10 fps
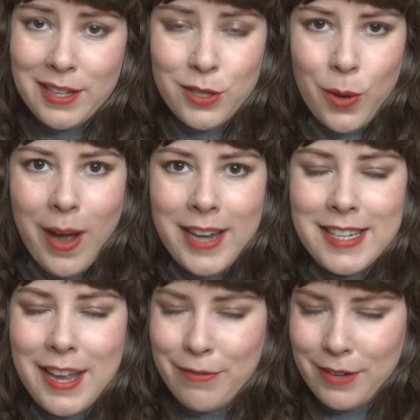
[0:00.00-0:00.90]
So I
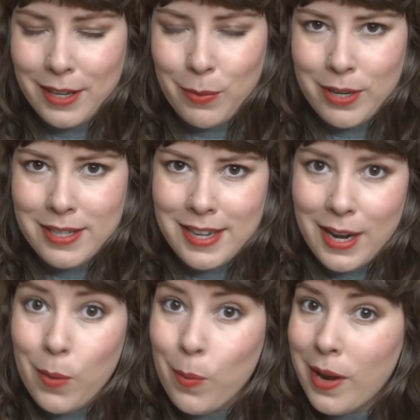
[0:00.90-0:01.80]
definitely want to
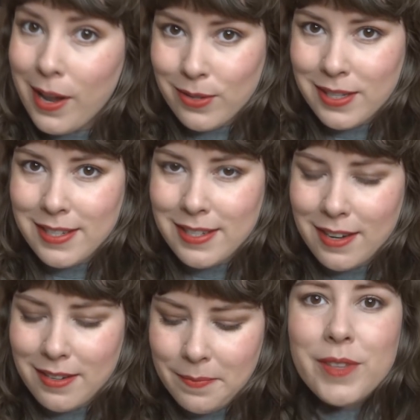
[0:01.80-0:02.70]
see what else he's
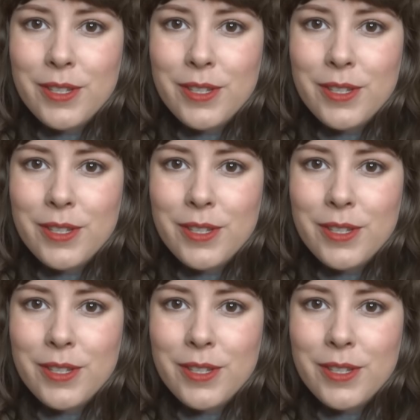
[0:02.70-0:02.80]
done.